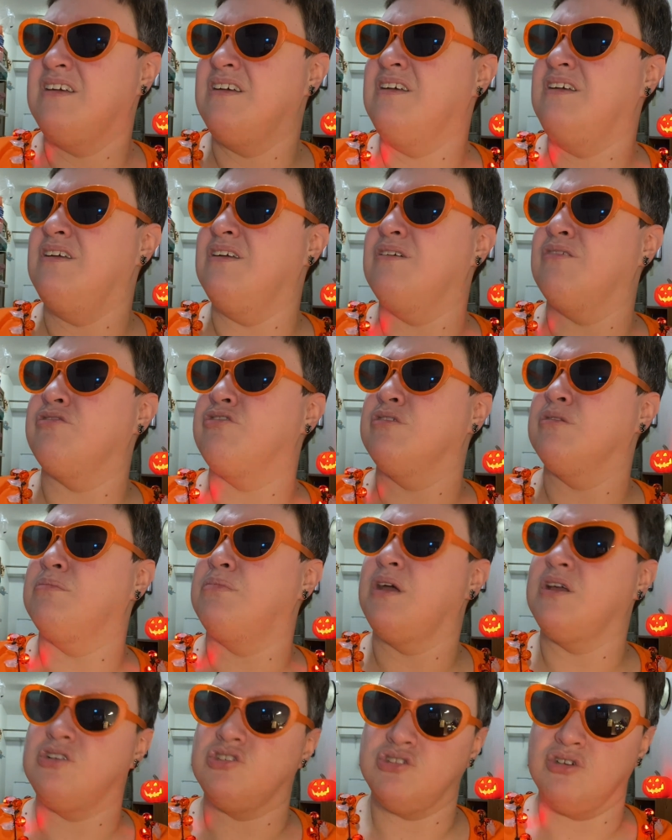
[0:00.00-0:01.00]
you know, from the
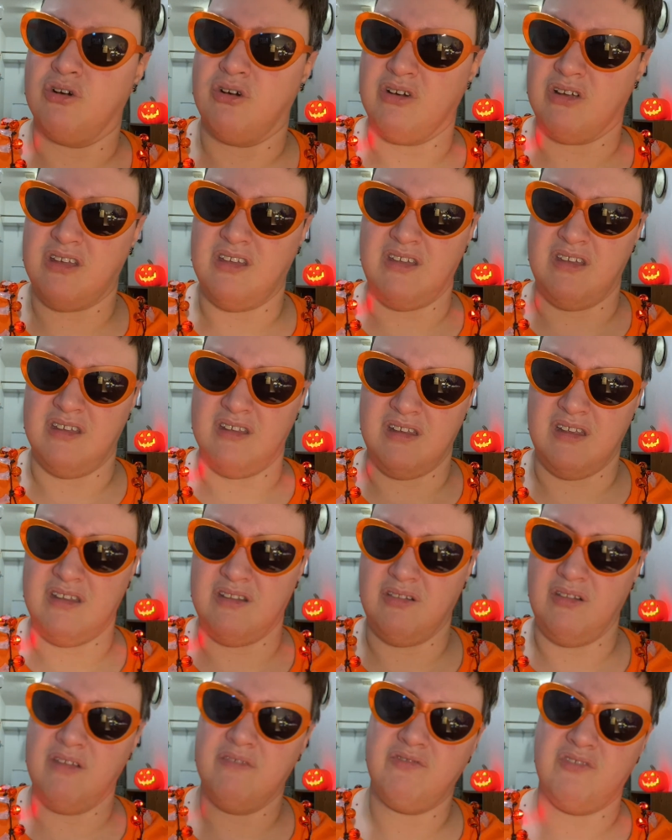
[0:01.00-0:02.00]
patriarchy and
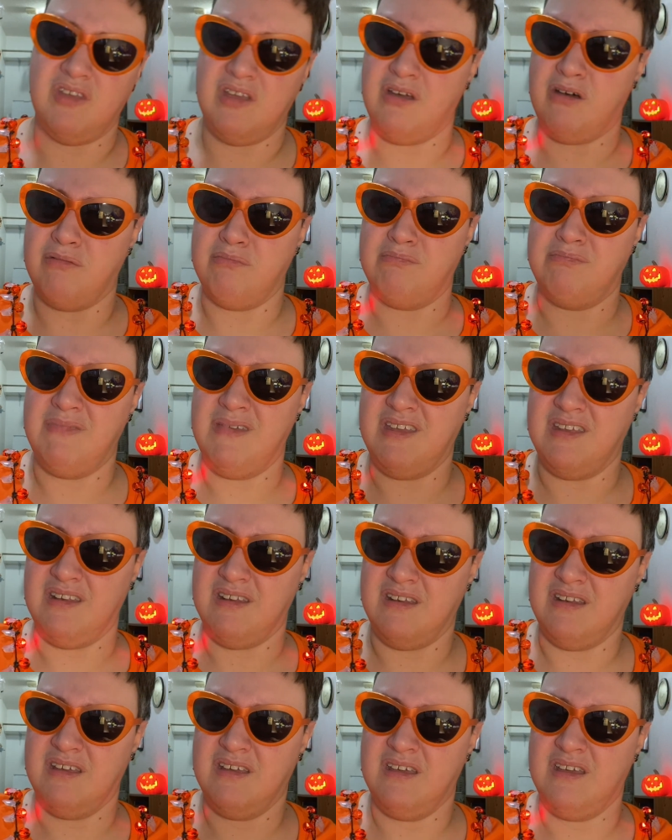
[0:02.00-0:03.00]
lifting up
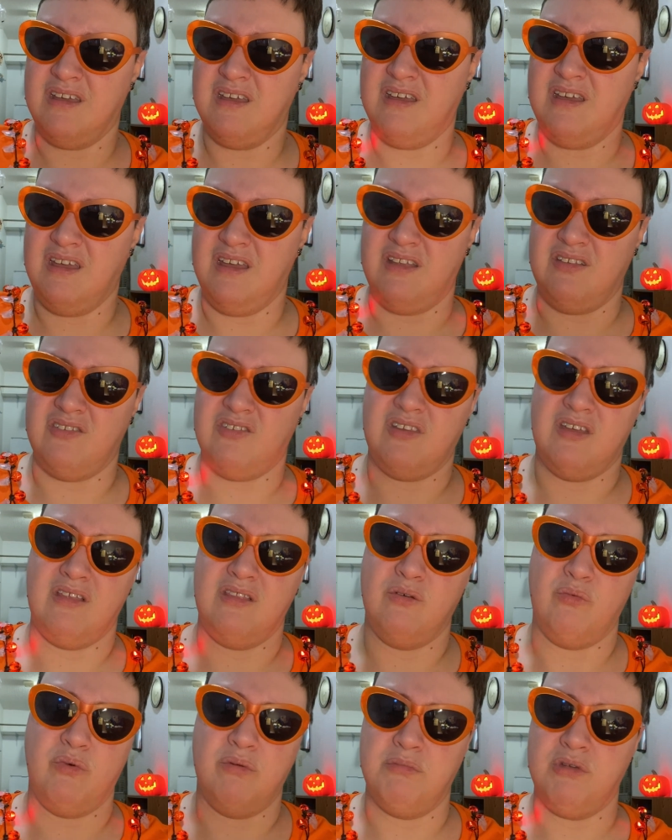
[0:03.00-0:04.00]
men and saying
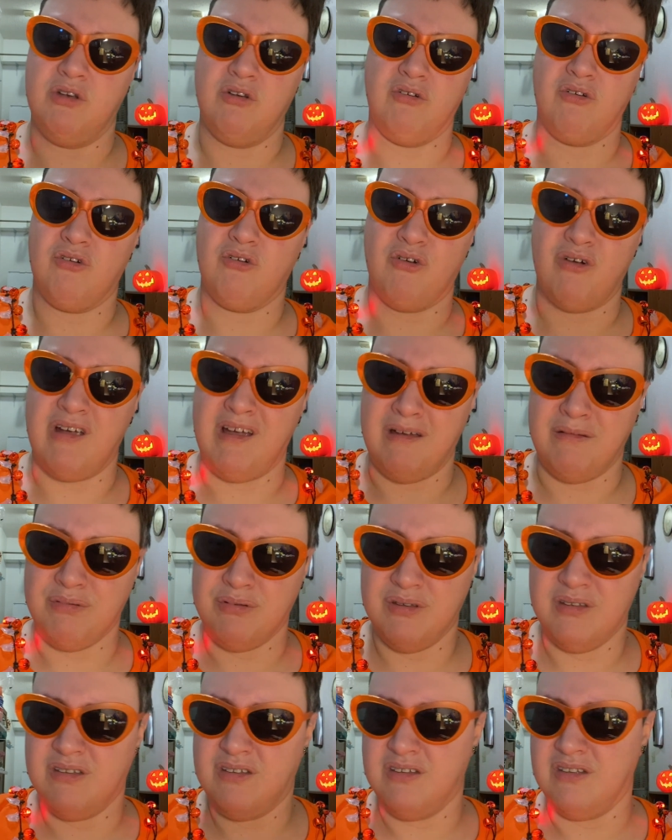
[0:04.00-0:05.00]
that women are crap
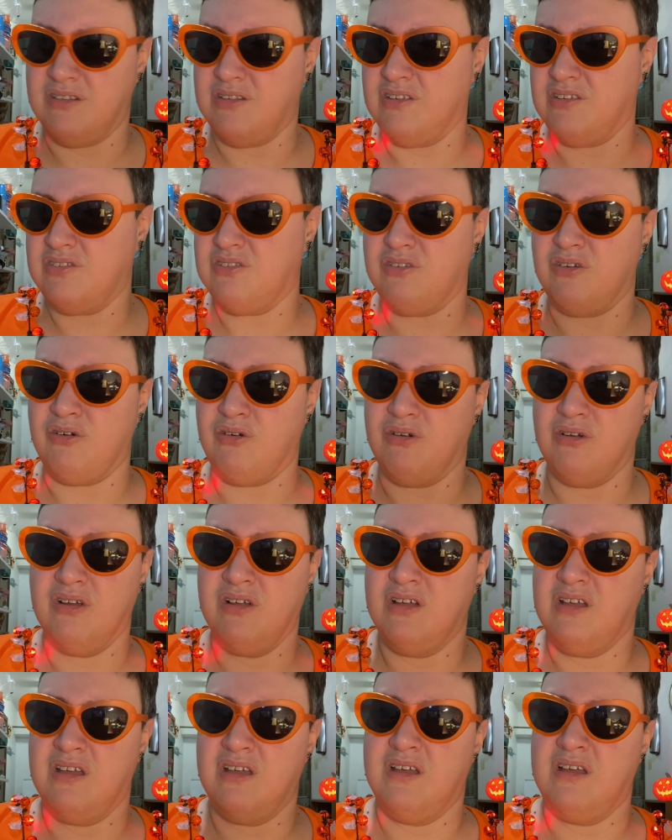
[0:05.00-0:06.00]
unless they're
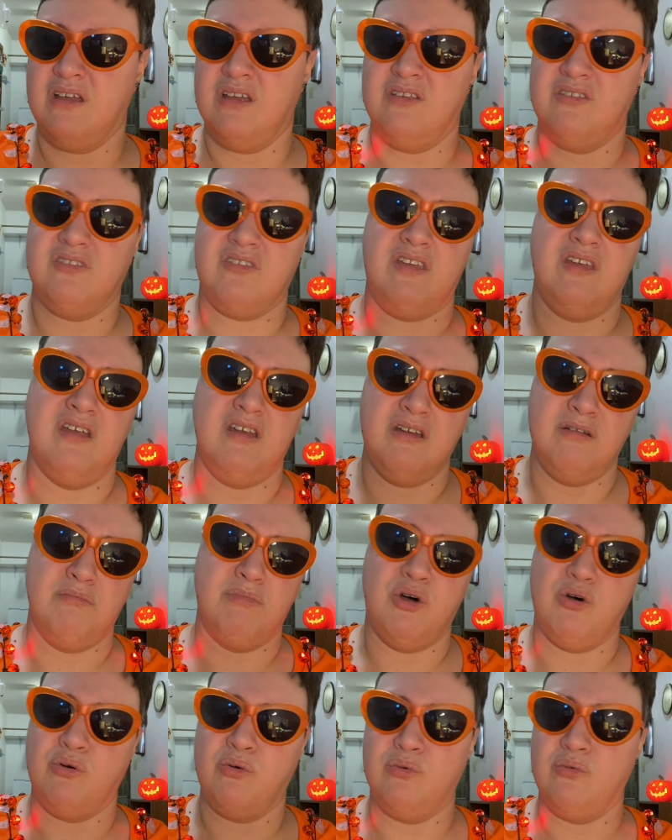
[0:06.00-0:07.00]
skin and
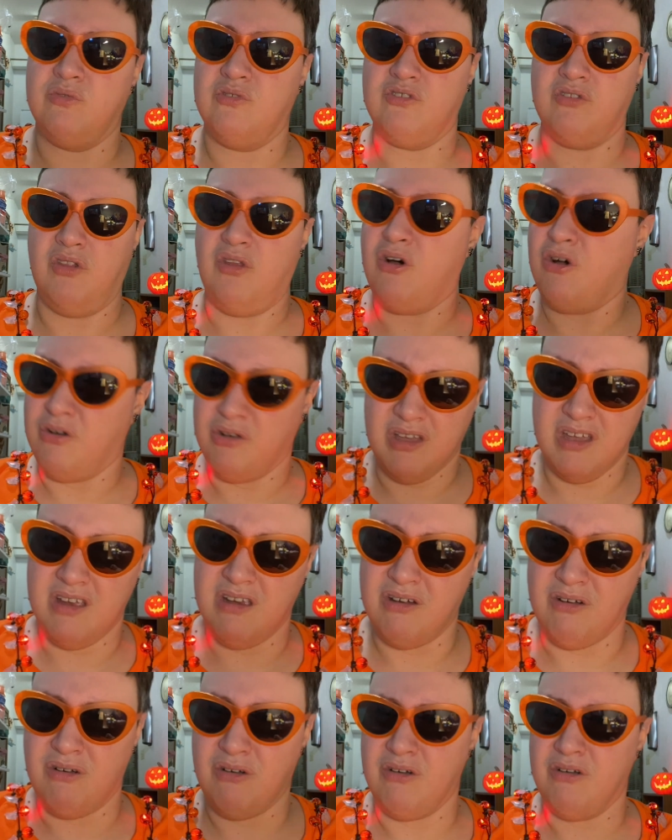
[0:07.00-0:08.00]
bones, long
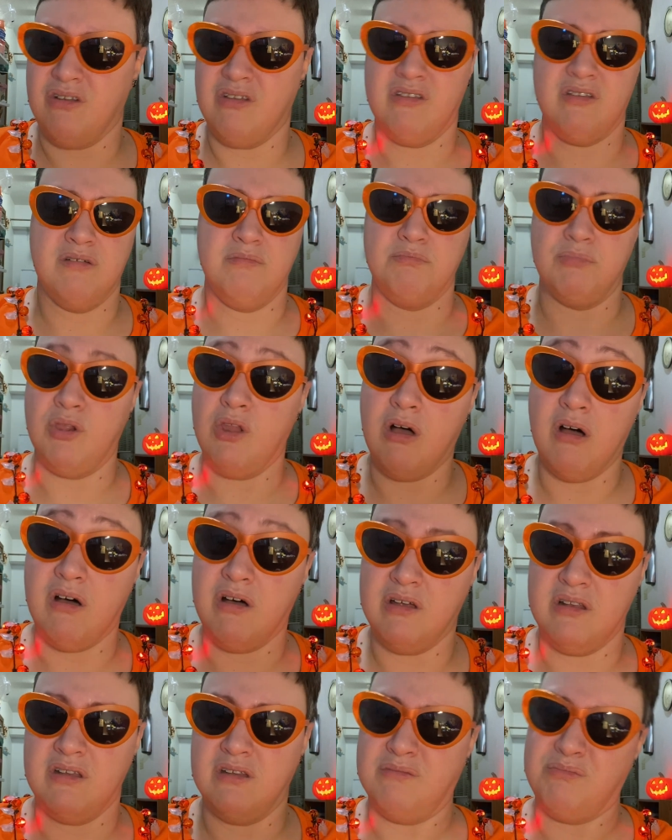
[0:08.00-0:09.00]
haired,
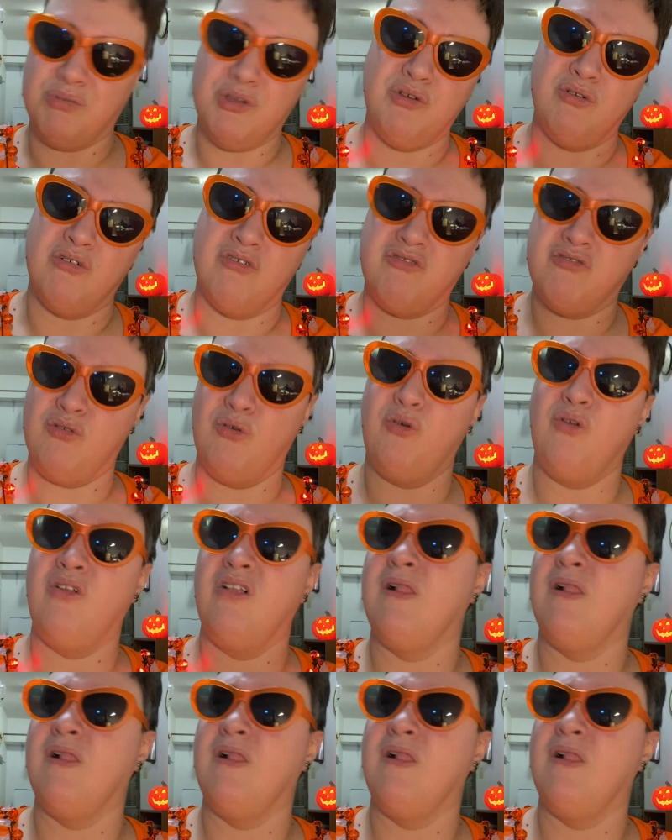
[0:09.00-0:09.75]
blonde, and beautiful.